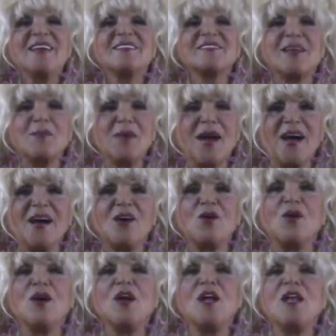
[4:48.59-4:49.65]

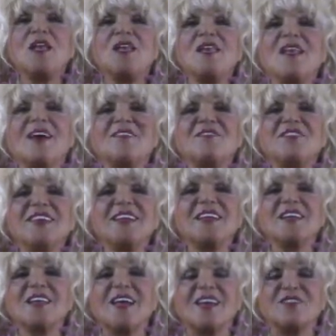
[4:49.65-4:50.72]
Somehow, loving
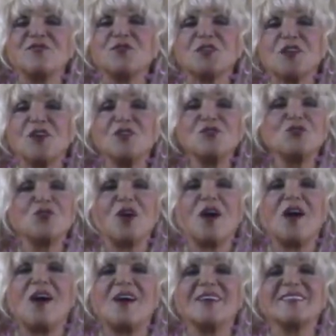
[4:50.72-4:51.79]
life with all your
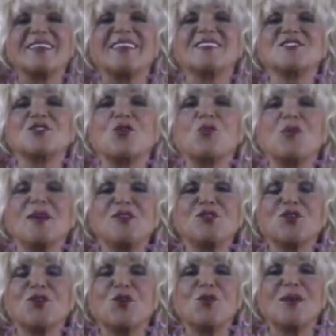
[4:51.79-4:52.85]
heart is the way
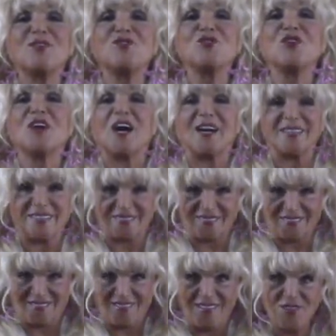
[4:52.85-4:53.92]
to go, and you got
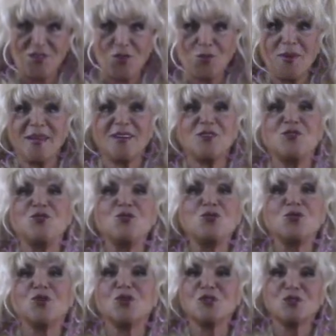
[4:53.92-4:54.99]
it. In career, new
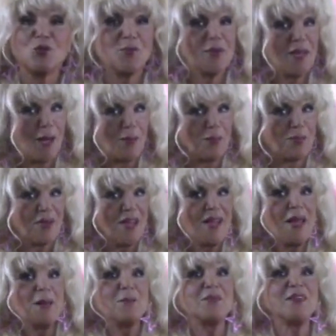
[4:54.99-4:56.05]
doors open up.
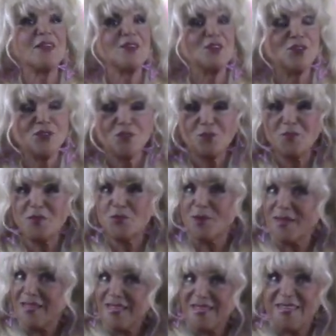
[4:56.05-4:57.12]
Be alert, be
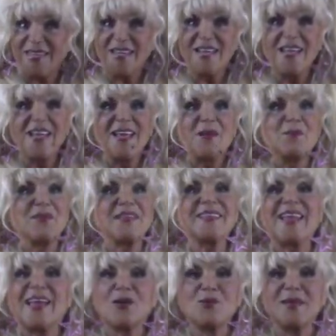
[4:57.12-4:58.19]
ready. Be
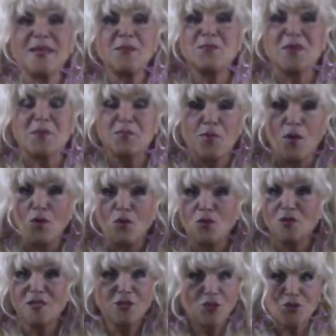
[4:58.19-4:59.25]
daring, be
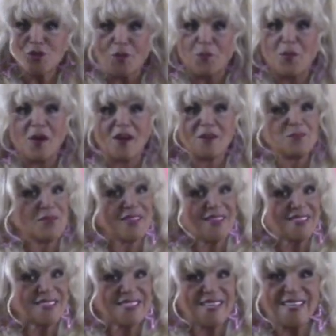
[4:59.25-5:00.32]
bold, look the part
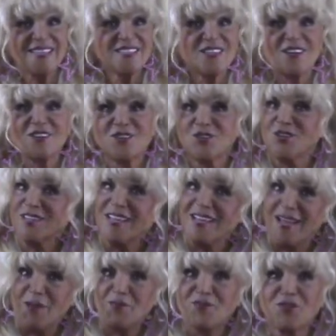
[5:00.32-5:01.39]
because things are cooking
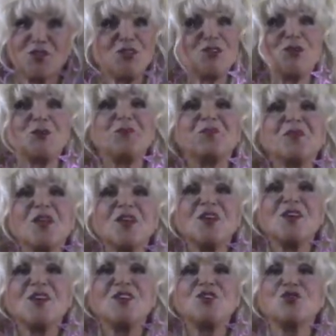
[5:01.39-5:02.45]
up for you.
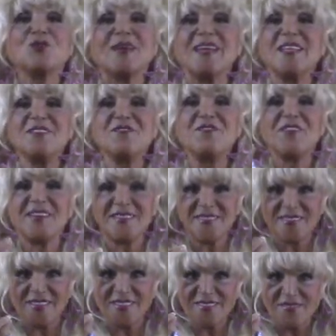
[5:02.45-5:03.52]
Your
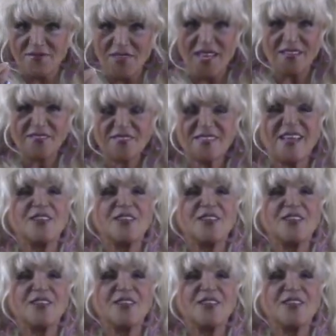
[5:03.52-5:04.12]
inventiveness